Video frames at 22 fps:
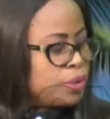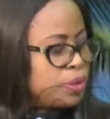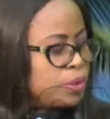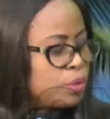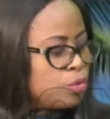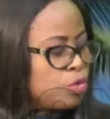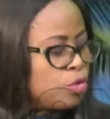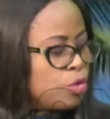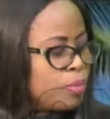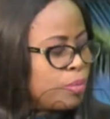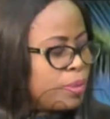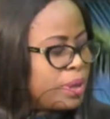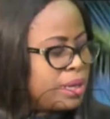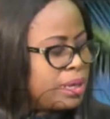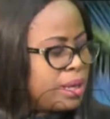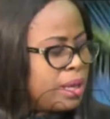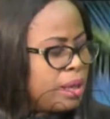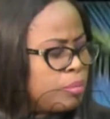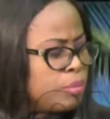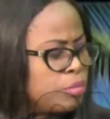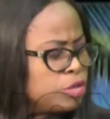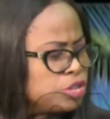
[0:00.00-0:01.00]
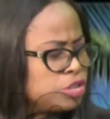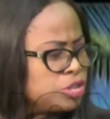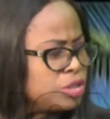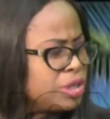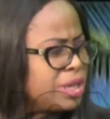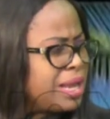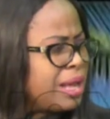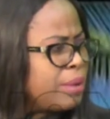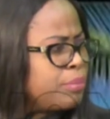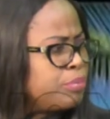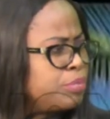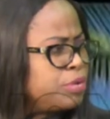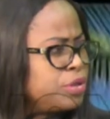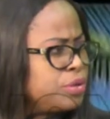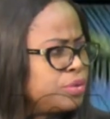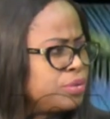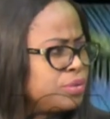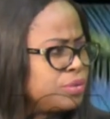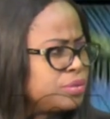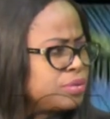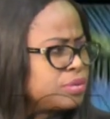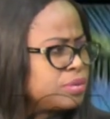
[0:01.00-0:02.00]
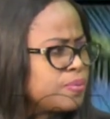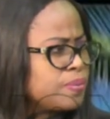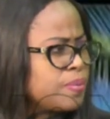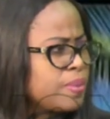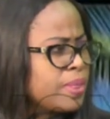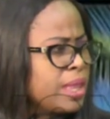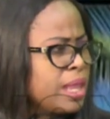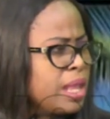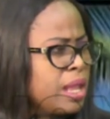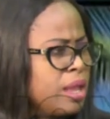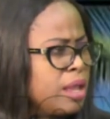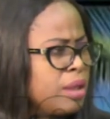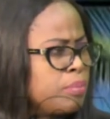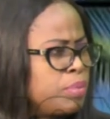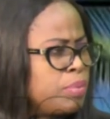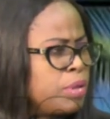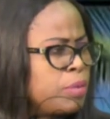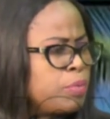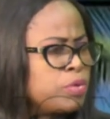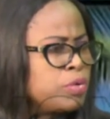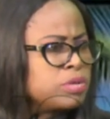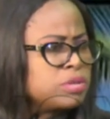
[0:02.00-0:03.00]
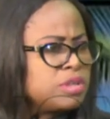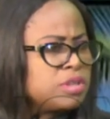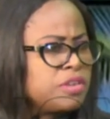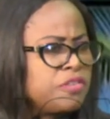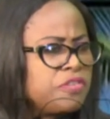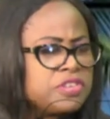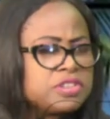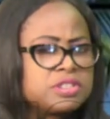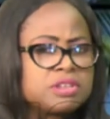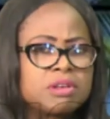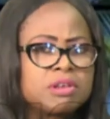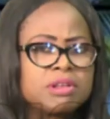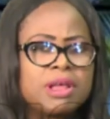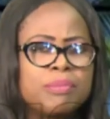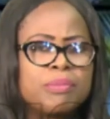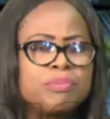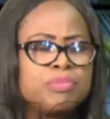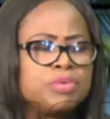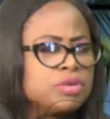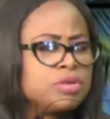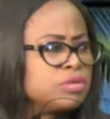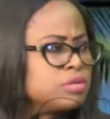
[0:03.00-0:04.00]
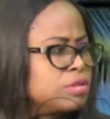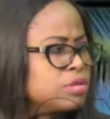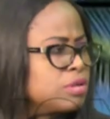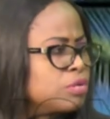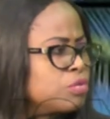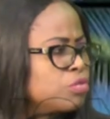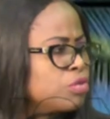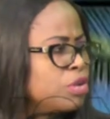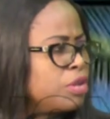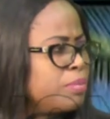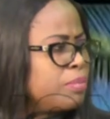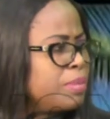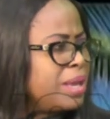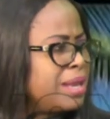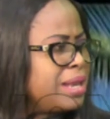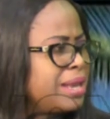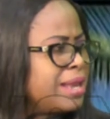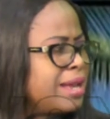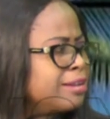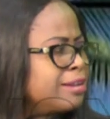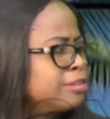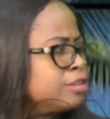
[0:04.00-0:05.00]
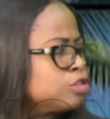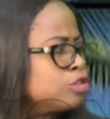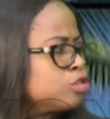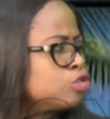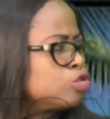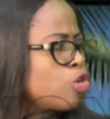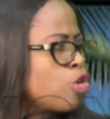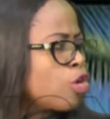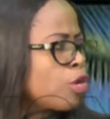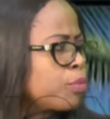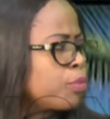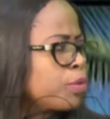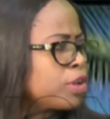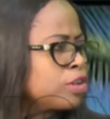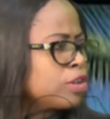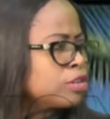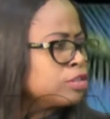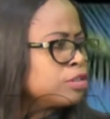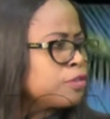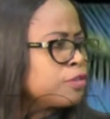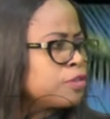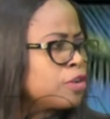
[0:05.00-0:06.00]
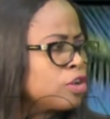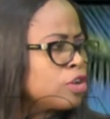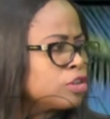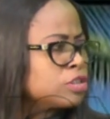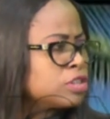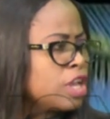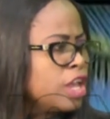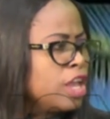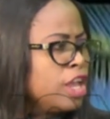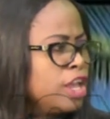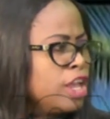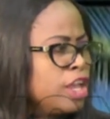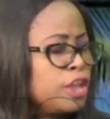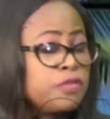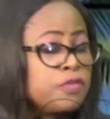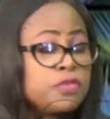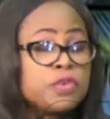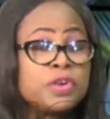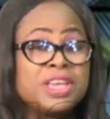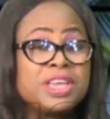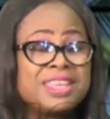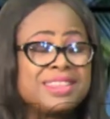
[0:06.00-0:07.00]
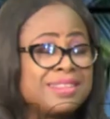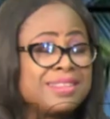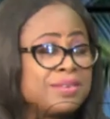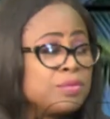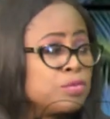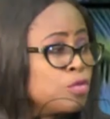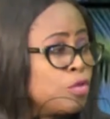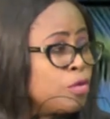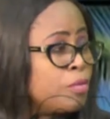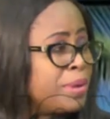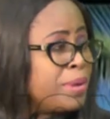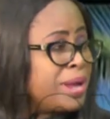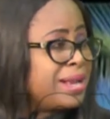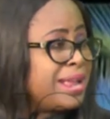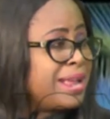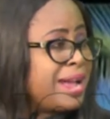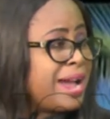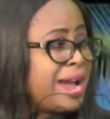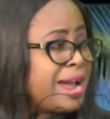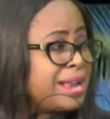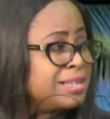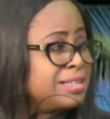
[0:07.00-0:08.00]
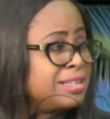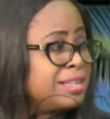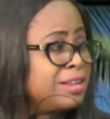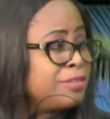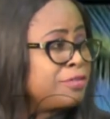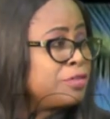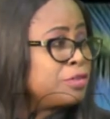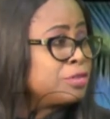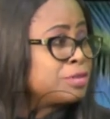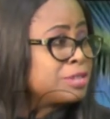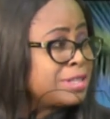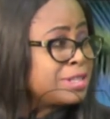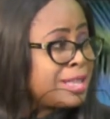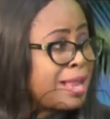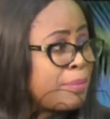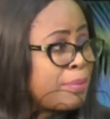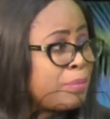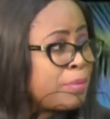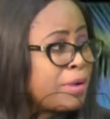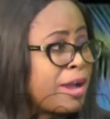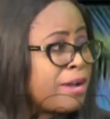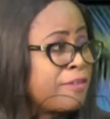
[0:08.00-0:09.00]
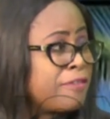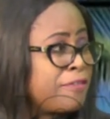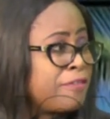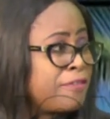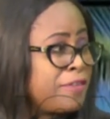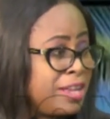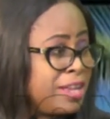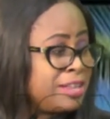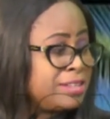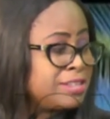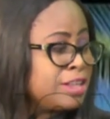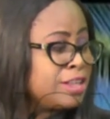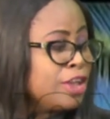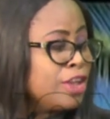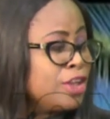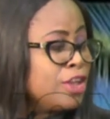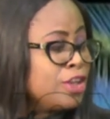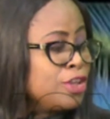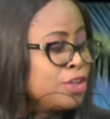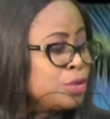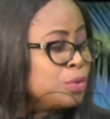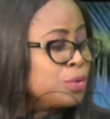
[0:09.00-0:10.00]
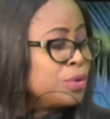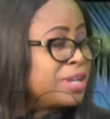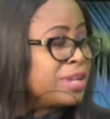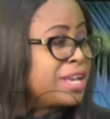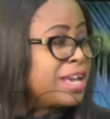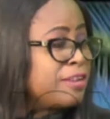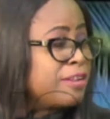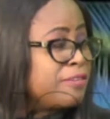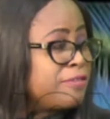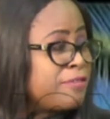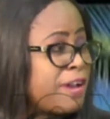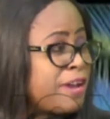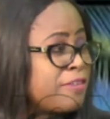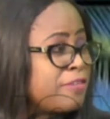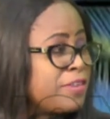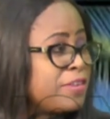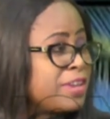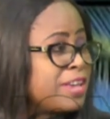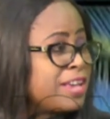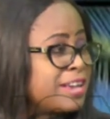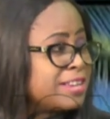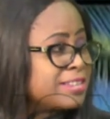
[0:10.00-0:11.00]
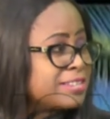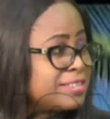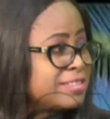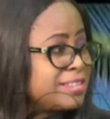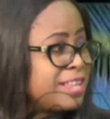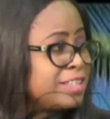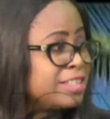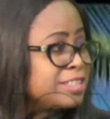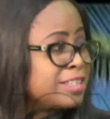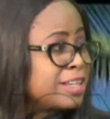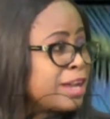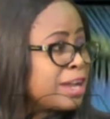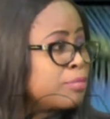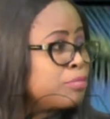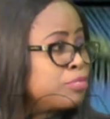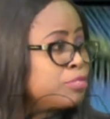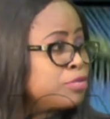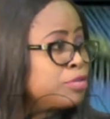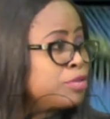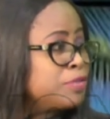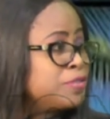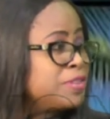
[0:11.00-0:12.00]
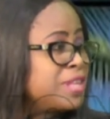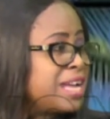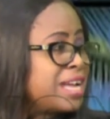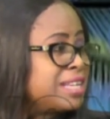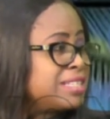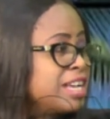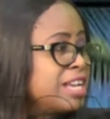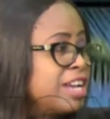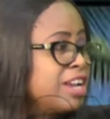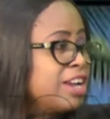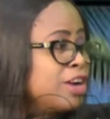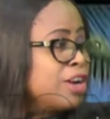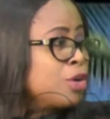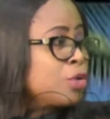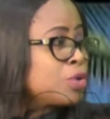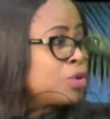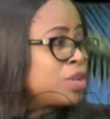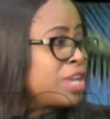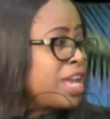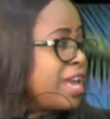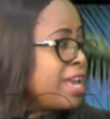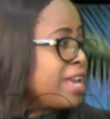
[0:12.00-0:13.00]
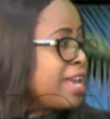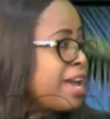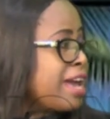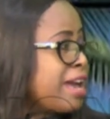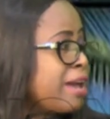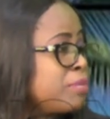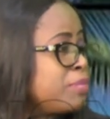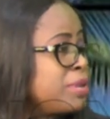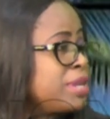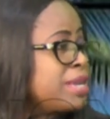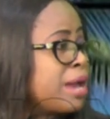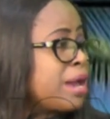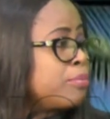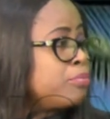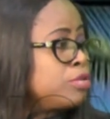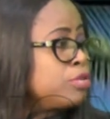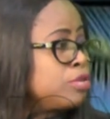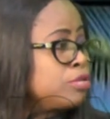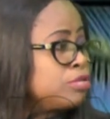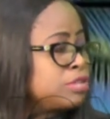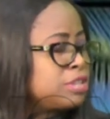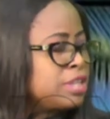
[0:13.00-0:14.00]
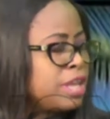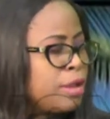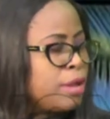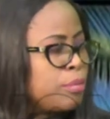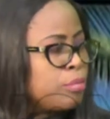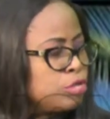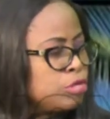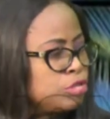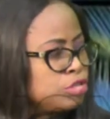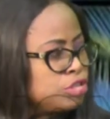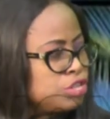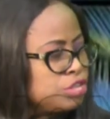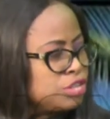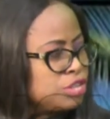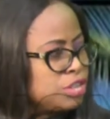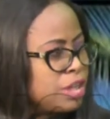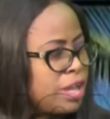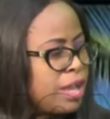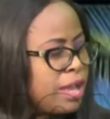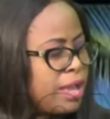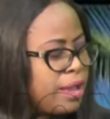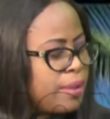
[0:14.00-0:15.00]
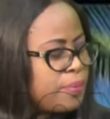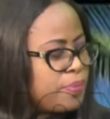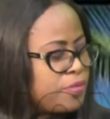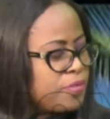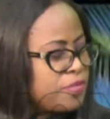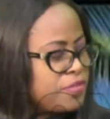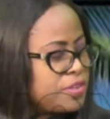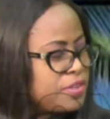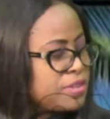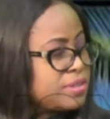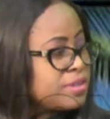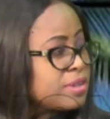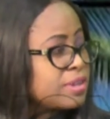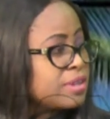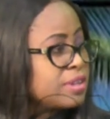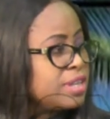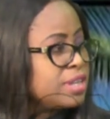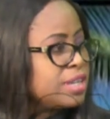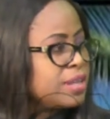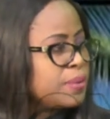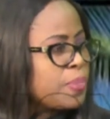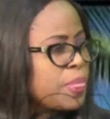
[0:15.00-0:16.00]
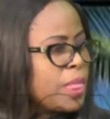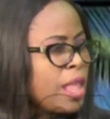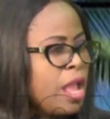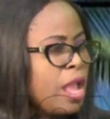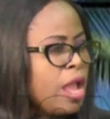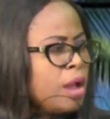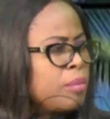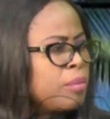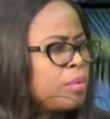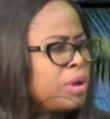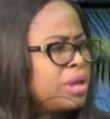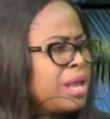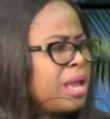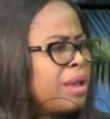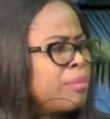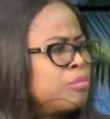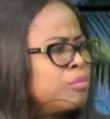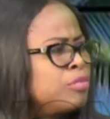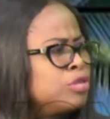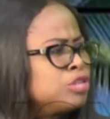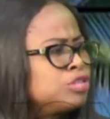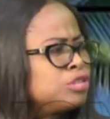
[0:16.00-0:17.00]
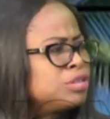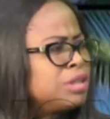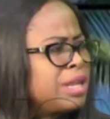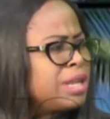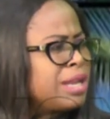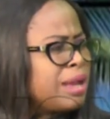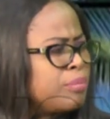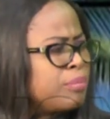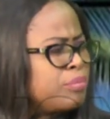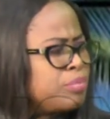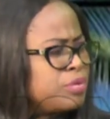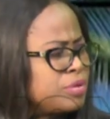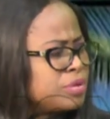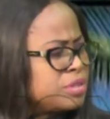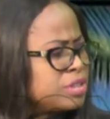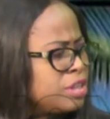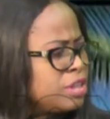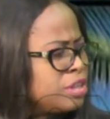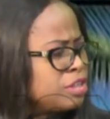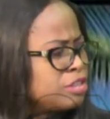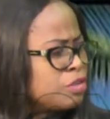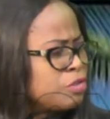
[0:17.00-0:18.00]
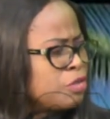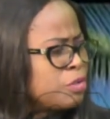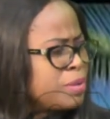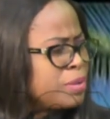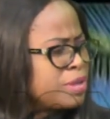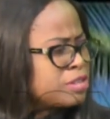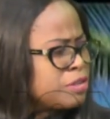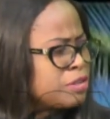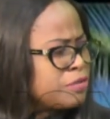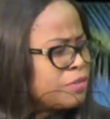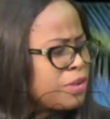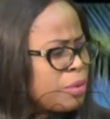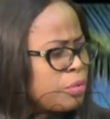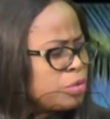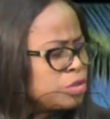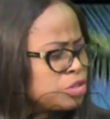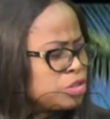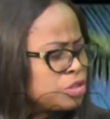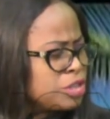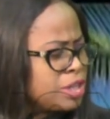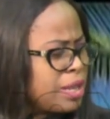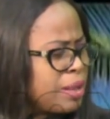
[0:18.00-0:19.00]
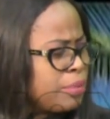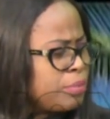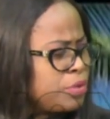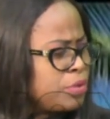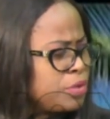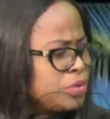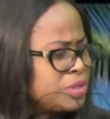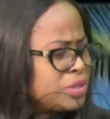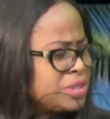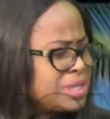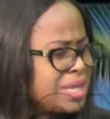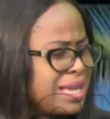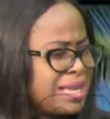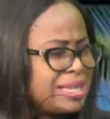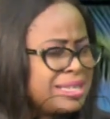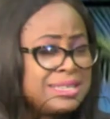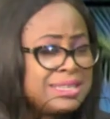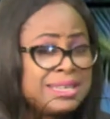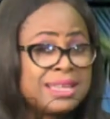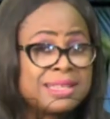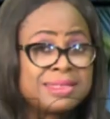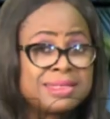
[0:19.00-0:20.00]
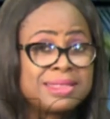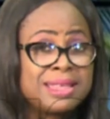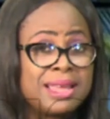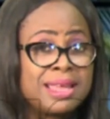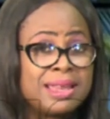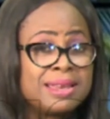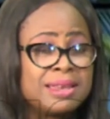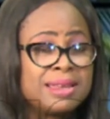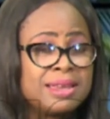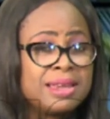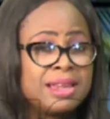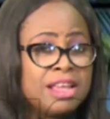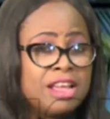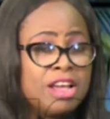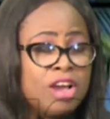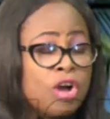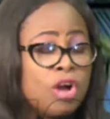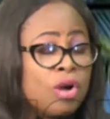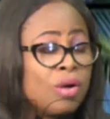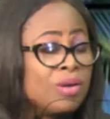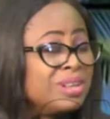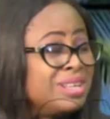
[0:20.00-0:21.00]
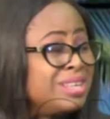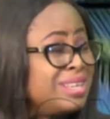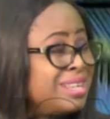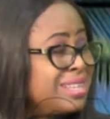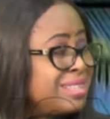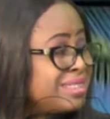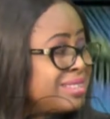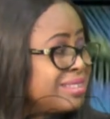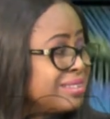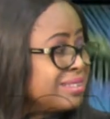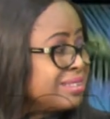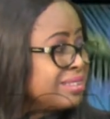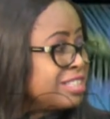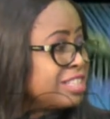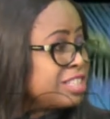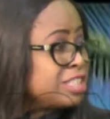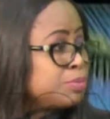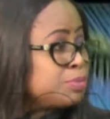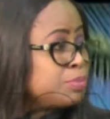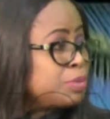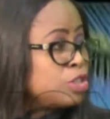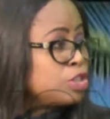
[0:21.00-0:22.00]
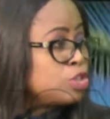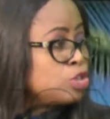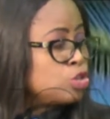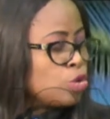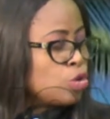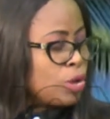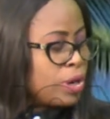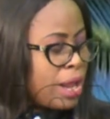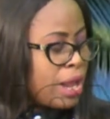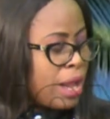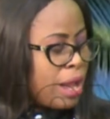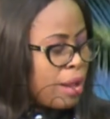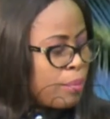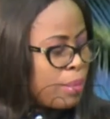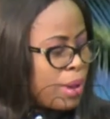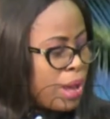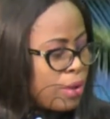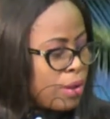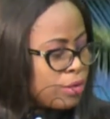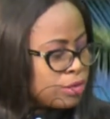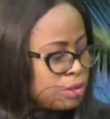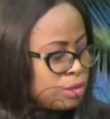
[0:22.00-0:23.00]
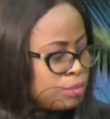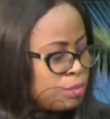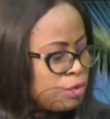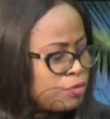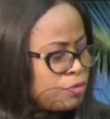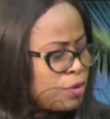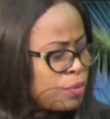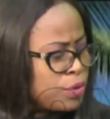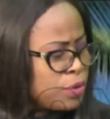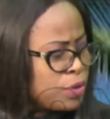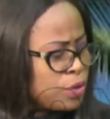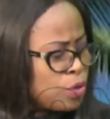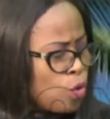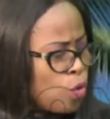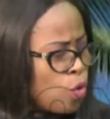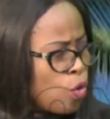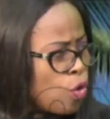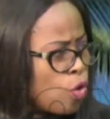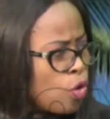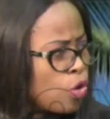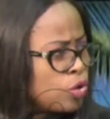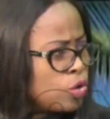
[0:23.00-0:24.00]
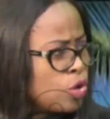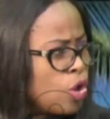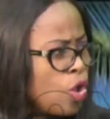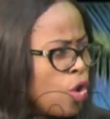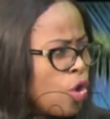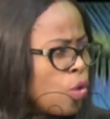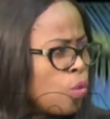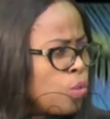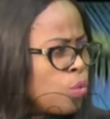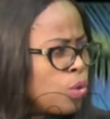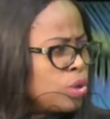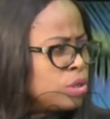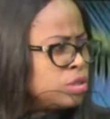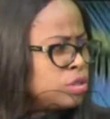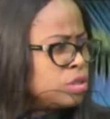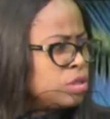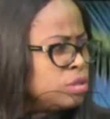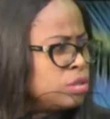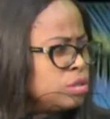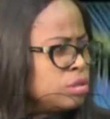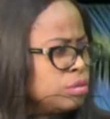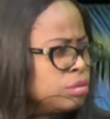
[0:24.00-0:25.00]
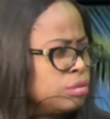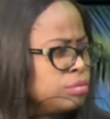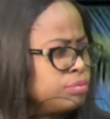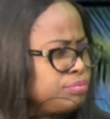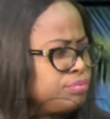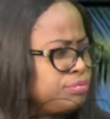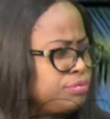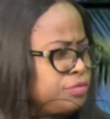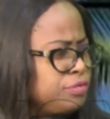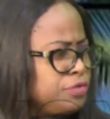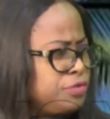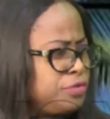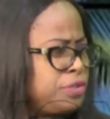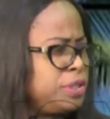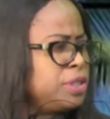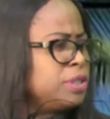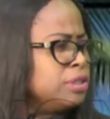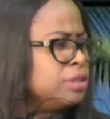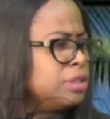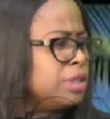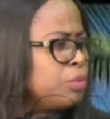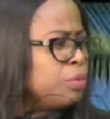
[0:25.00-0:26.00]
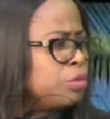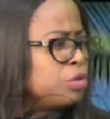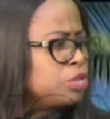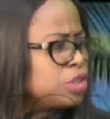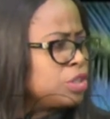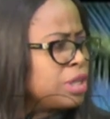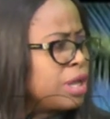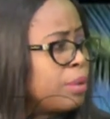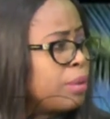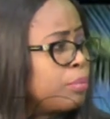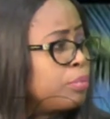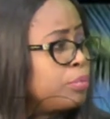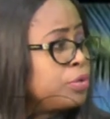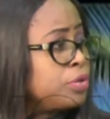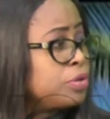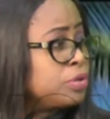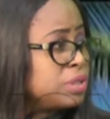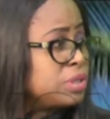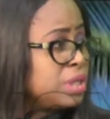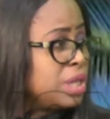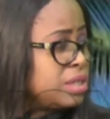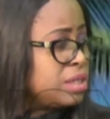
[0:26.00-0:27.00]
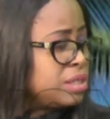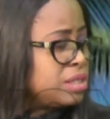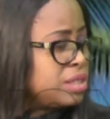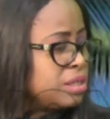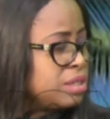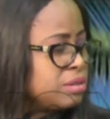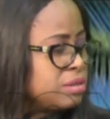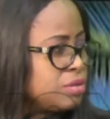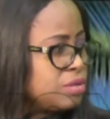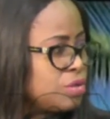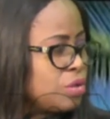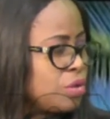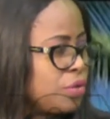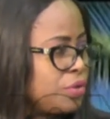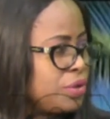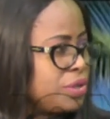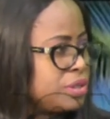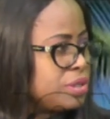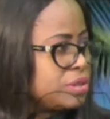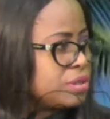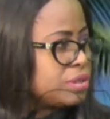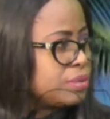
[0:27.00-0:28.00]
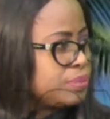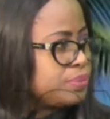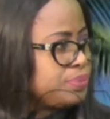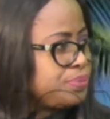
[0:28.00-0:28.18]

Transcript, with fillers: a woman, emotional abuse. People say physical abuse on women and they talk because, of course, if you hit a woman hard, if you slap her face, you will get a five fingers there. She can prove that, okay, I'm being abused emotion, um, physically. But emotional abuse, a lot of women suffer emotional abuse and nothing or little is being done about it. Before we go on, what do you feel emotional abuse entails, Doris?